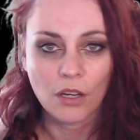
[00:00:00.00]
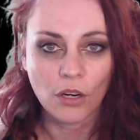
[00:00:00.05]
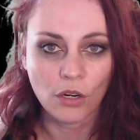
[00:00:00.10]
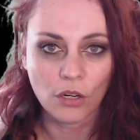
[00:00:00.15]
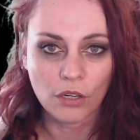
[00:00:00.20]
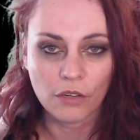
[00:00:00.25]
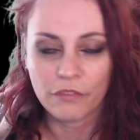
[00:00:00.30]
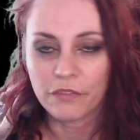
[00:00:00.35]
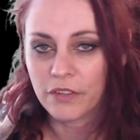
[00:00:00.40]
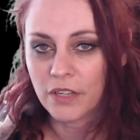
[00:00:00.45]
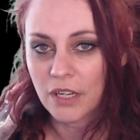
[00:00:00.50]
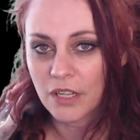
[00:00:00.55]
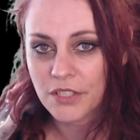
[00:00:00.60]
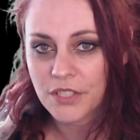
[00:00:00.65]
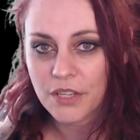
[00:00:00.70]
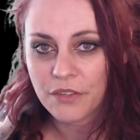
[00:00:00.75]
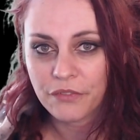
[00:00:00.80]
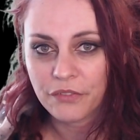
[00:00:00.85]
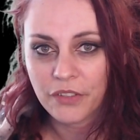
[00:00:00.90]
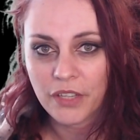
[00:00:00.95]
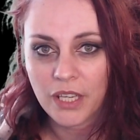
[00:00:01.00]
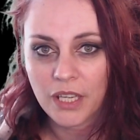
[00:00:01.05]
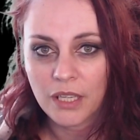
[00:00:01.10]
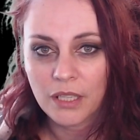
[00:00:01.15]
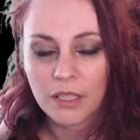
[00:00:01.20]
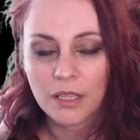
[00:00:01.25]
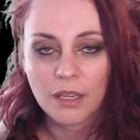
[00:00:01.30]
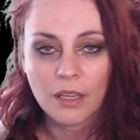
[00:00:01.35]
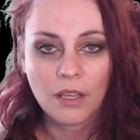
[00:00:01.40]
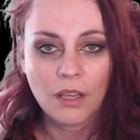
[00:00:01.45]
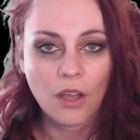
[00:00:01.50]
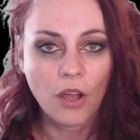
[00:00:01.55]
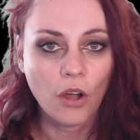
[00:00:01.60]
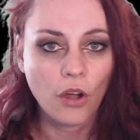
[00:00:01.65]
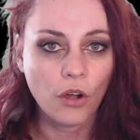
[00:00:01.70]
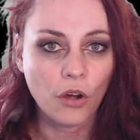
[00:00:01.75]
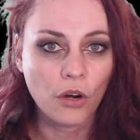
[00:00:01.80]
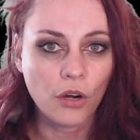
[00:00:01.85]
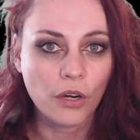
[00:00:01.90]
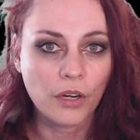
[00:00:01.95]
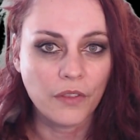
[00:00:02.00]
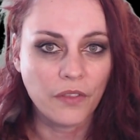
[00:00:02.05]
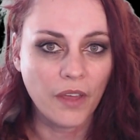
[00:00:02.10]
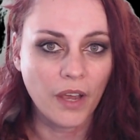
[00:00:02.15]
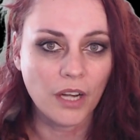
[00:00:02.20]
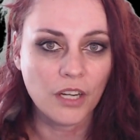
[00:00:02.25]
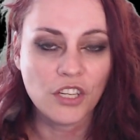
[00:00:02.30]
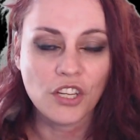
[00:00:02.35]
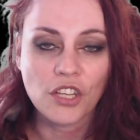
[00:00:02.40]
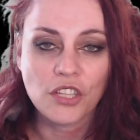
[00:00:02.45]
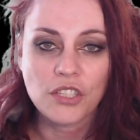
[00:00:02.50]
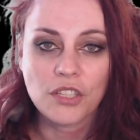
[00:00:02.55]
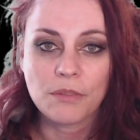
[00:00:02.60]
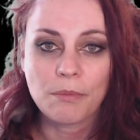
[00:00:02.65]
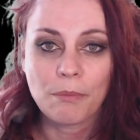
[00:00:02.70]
our philosophy or they are not